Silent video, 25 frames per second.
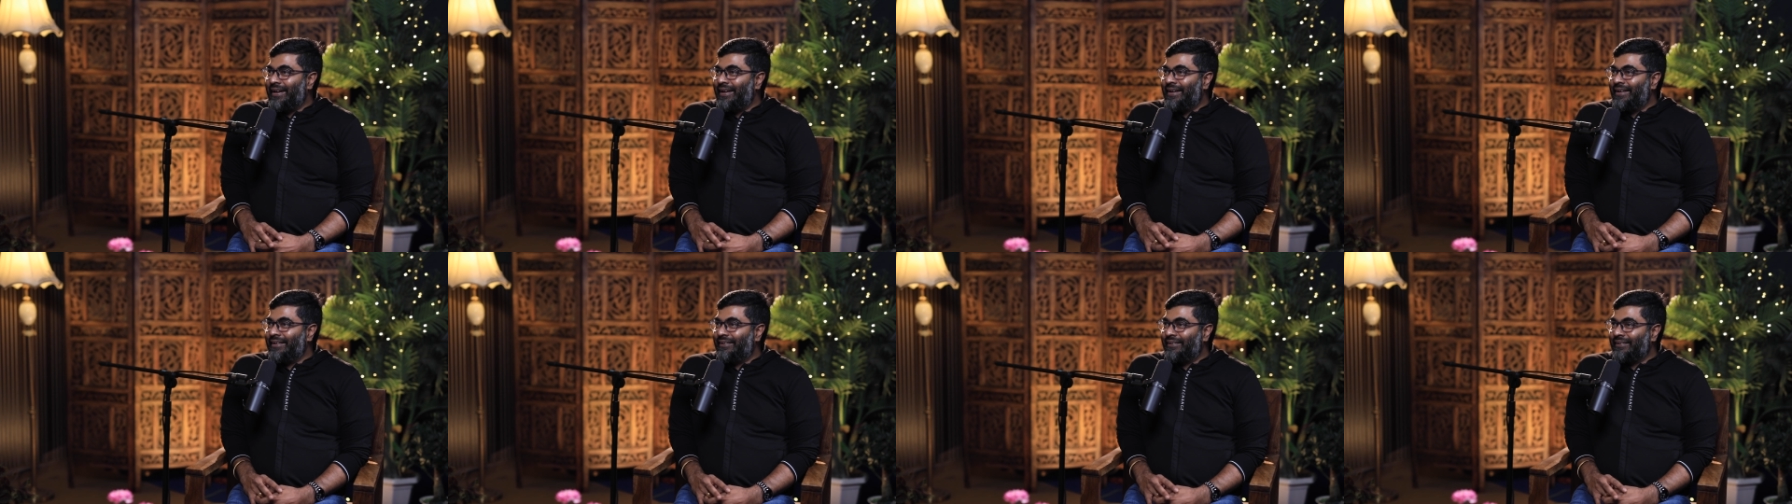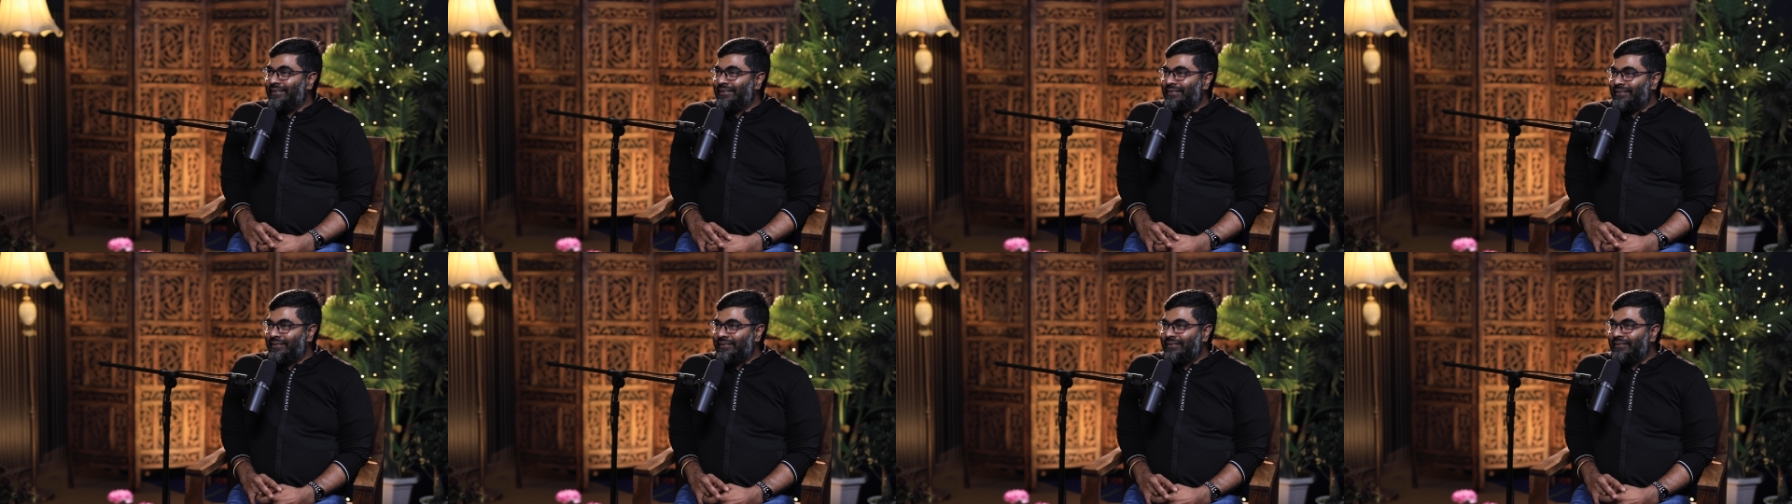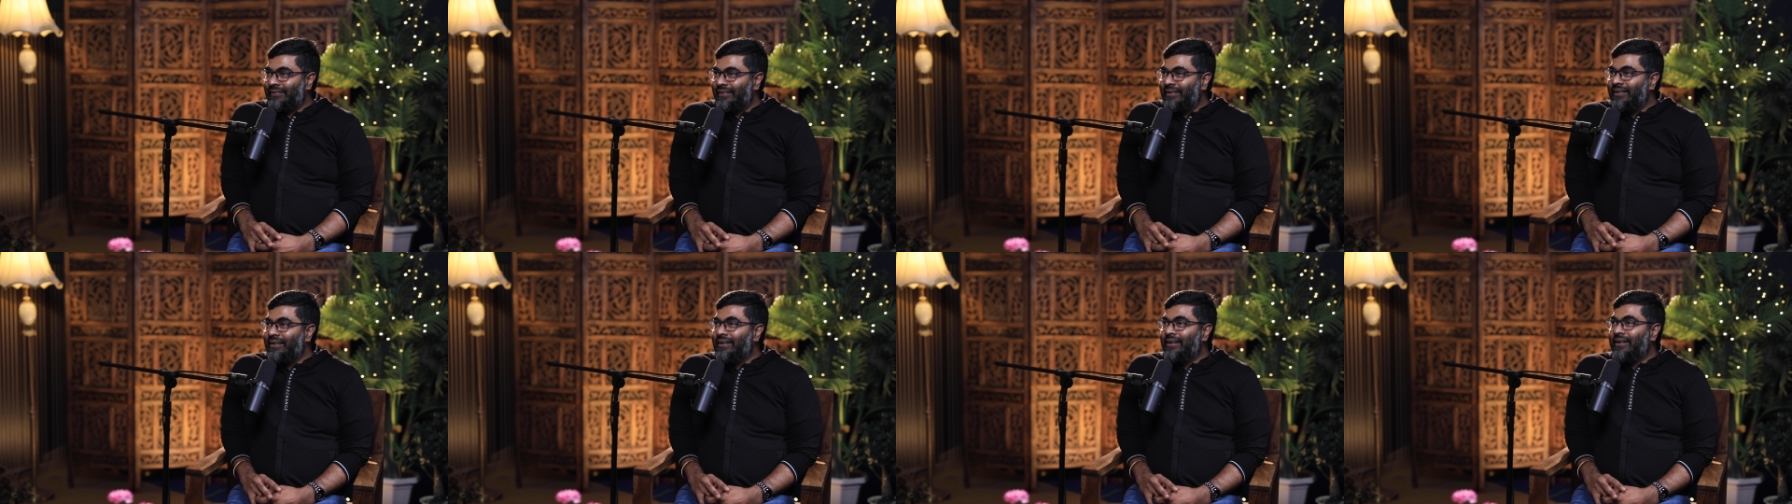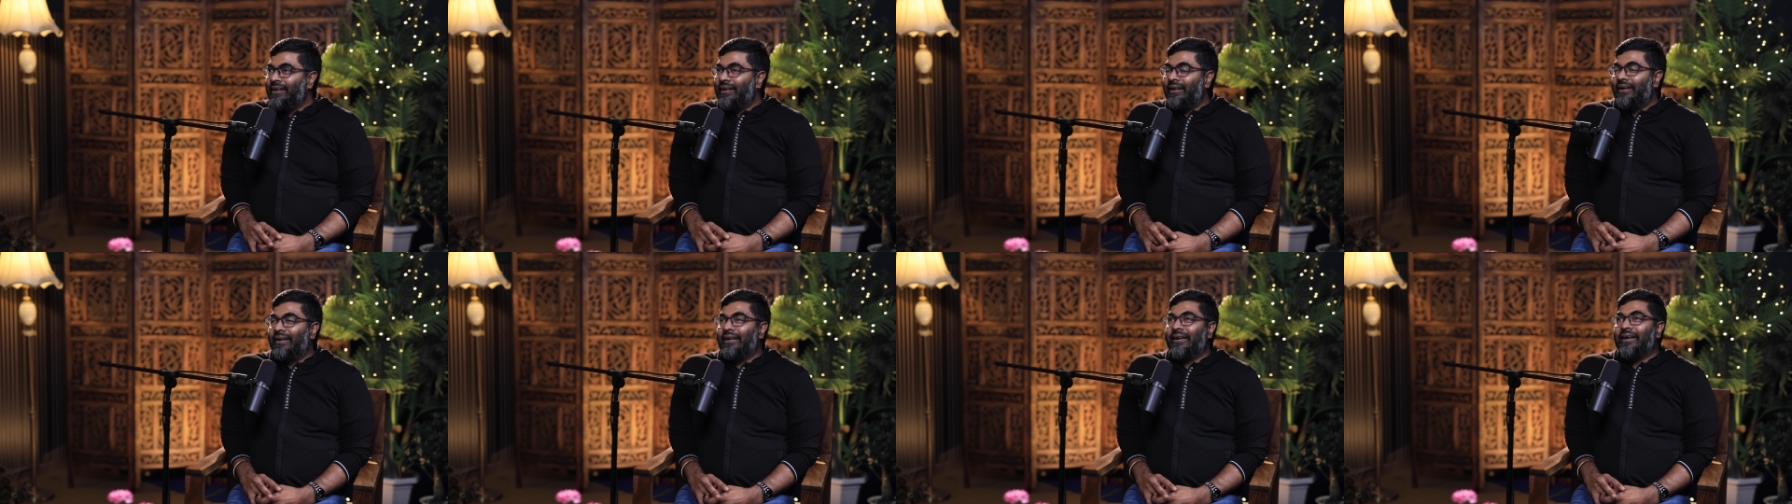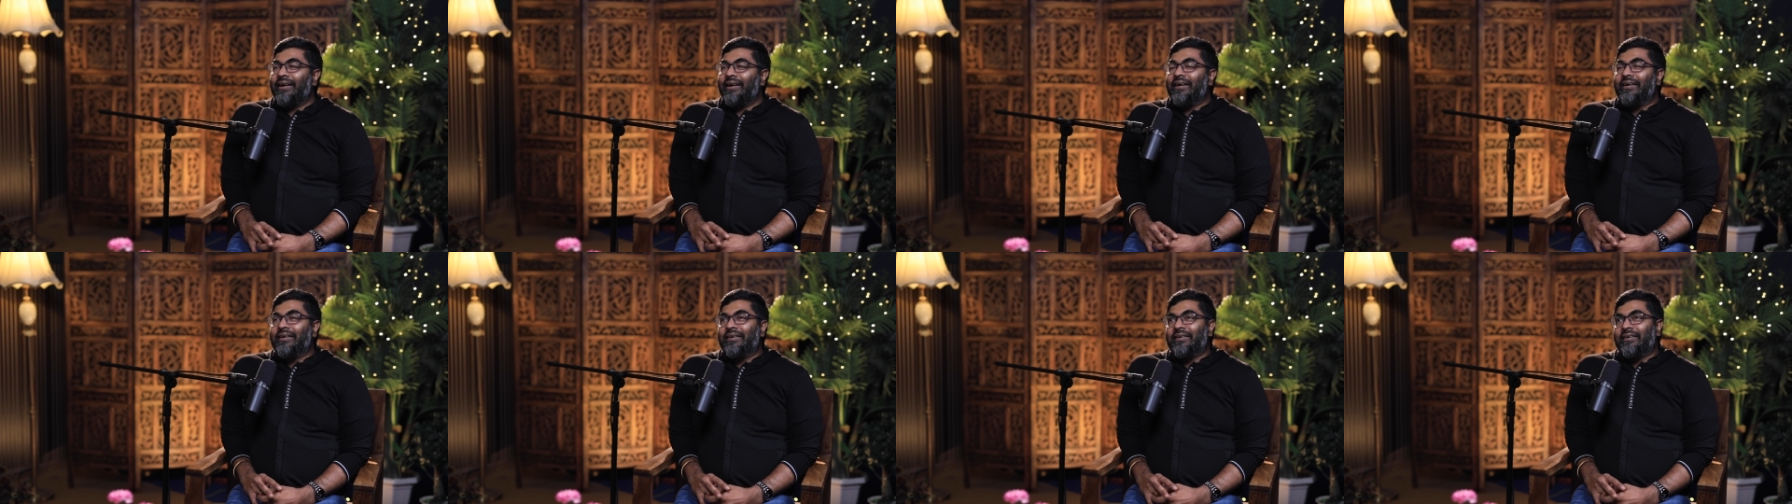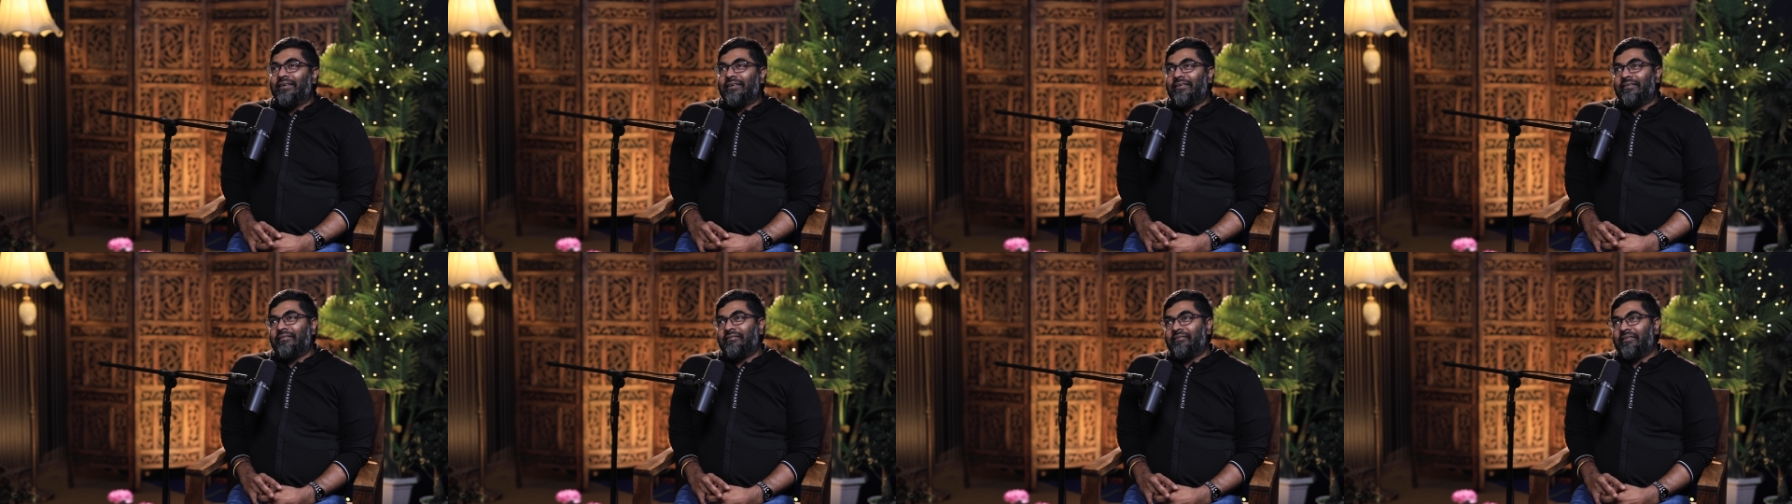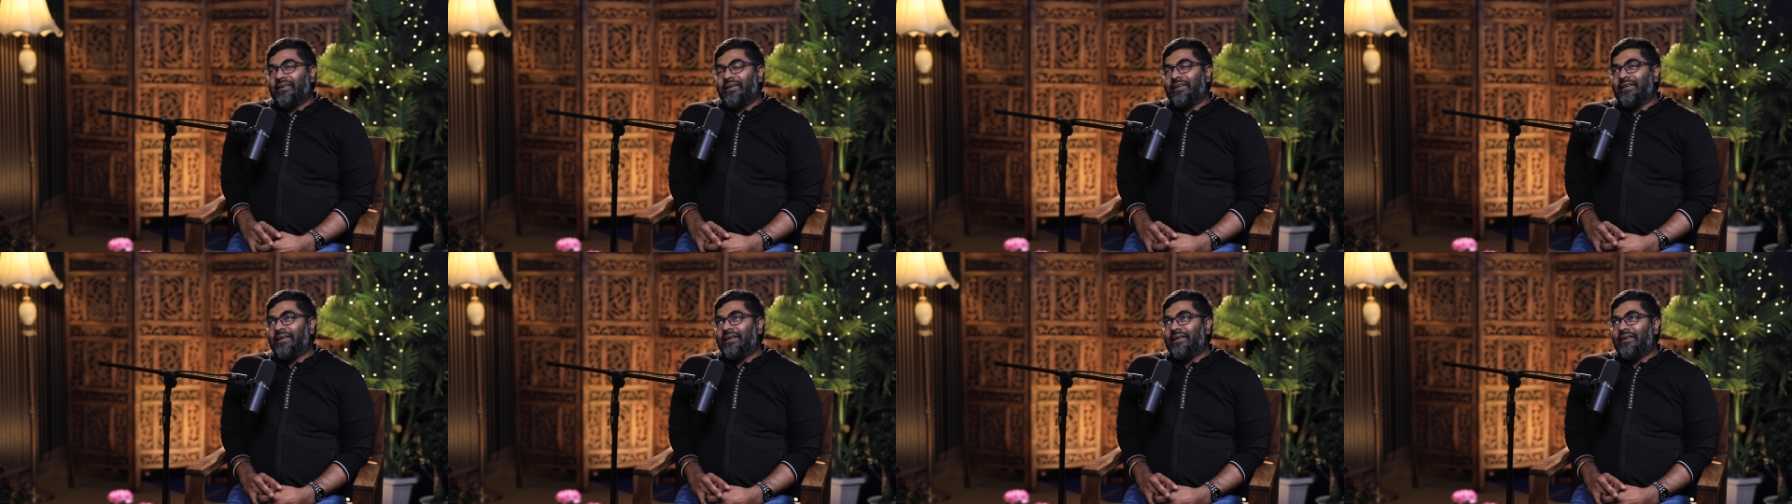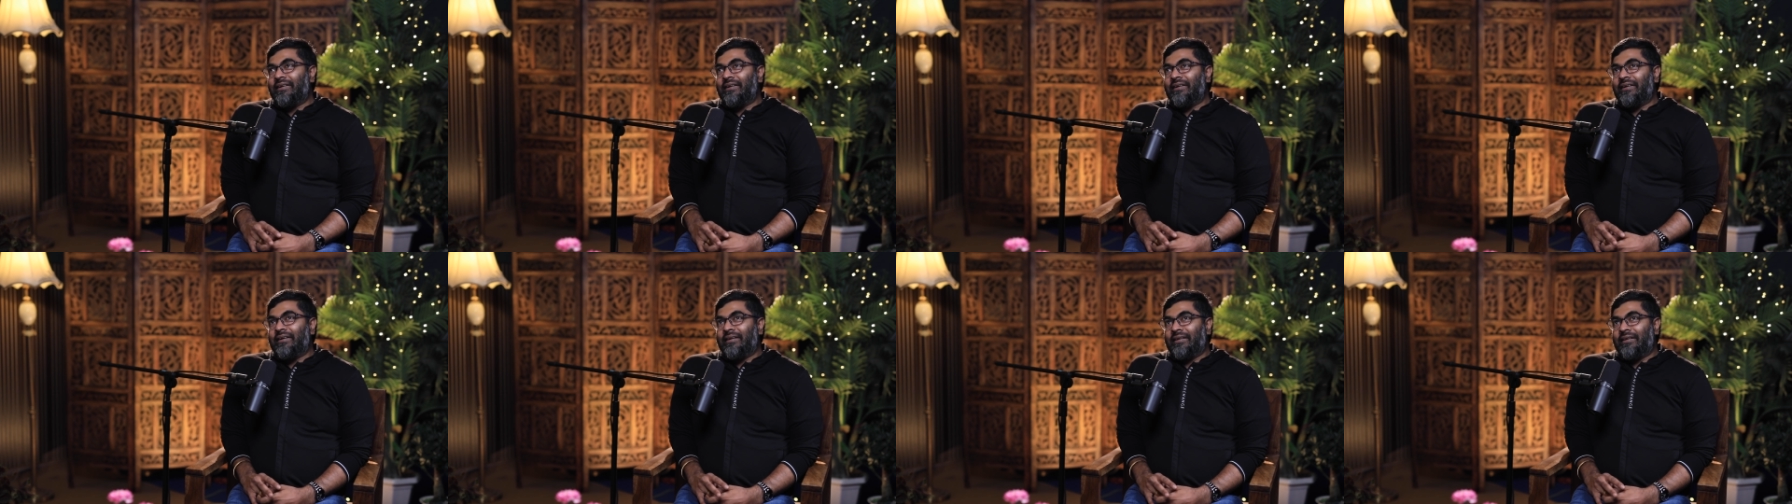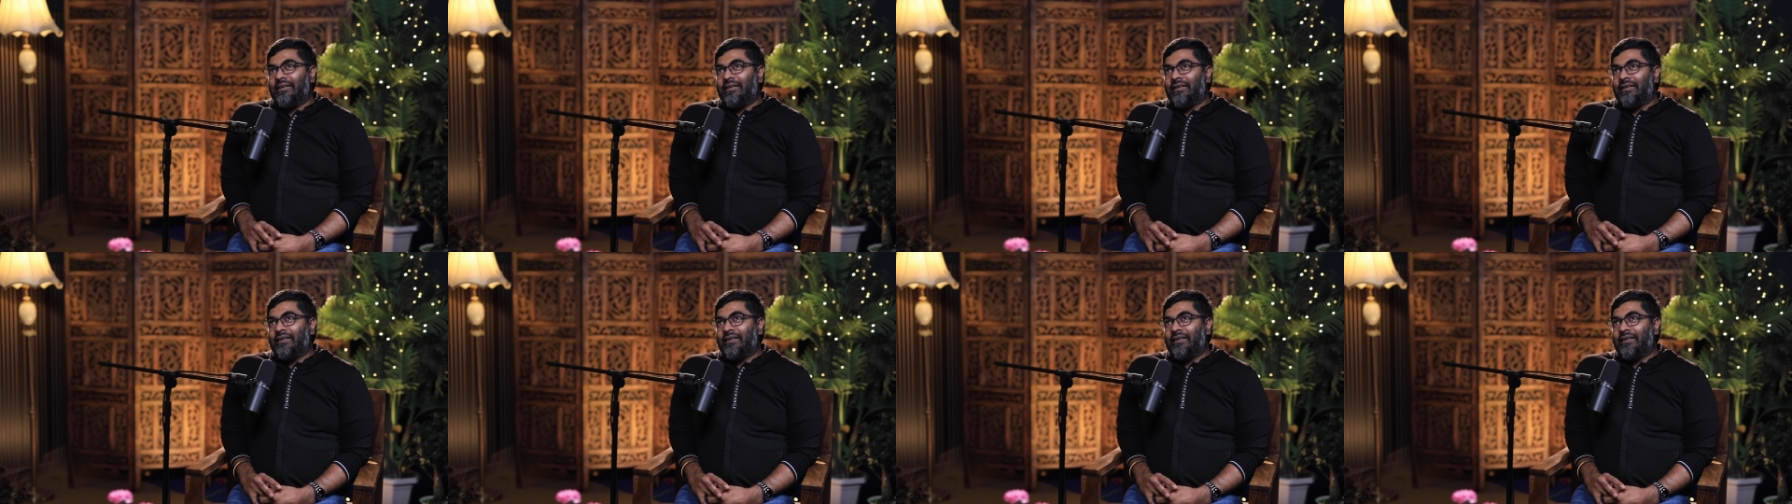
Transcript: Wow, I have taken a right decision, right?